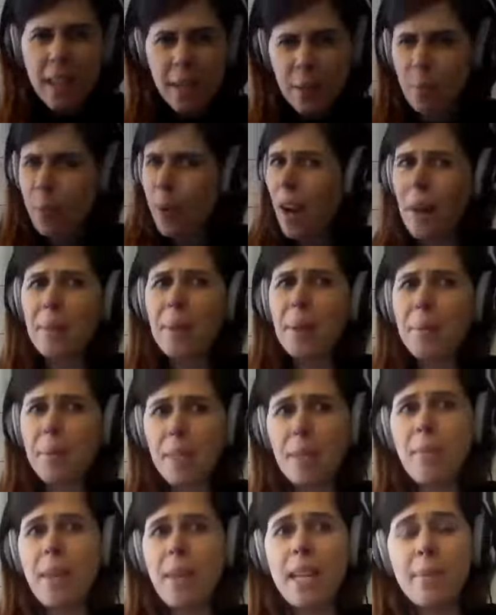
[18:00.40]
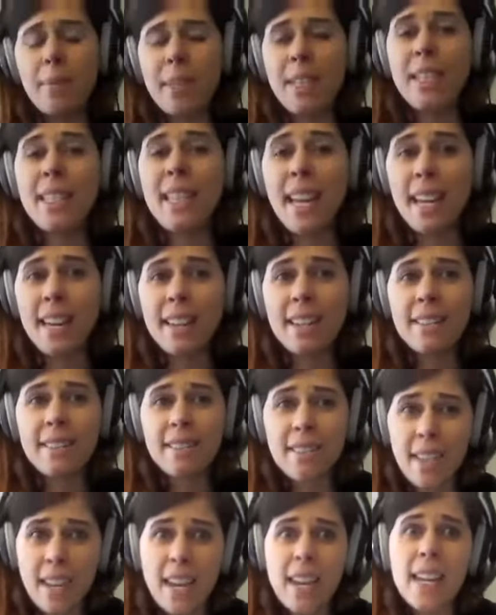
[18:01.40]
not a problem to make a mistake.
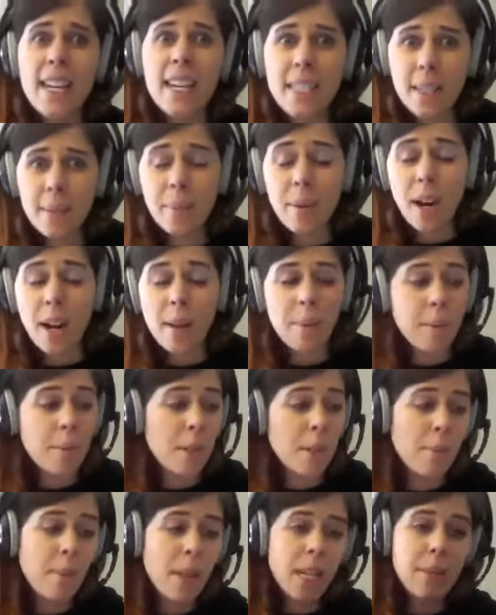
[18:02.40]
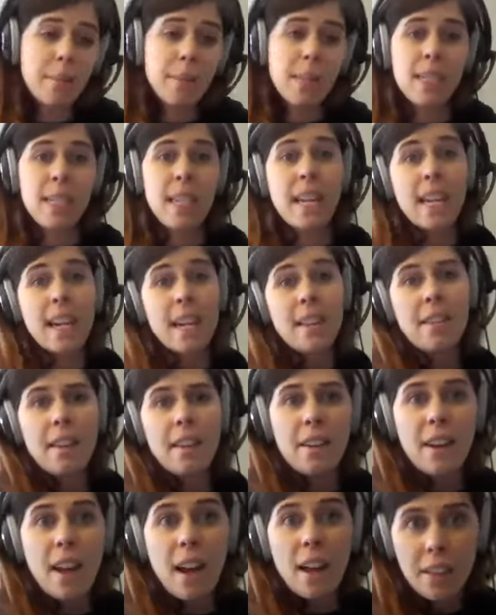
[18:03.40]
It is a problem to make a mistake and
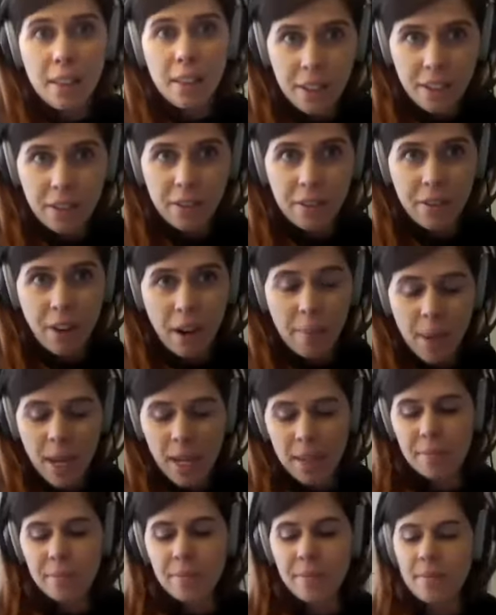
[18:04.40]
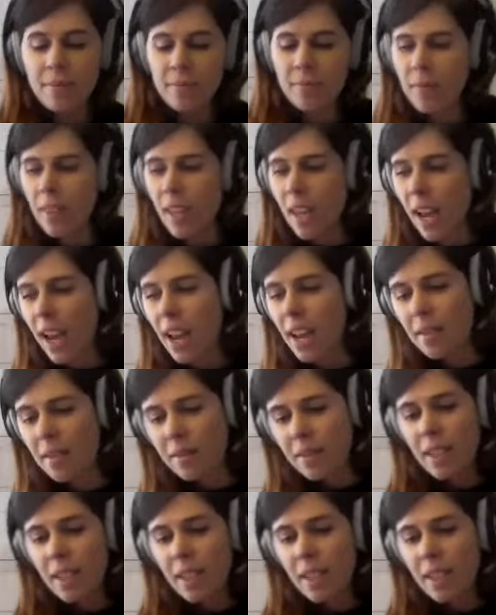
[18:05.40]
then not learn from it, okay?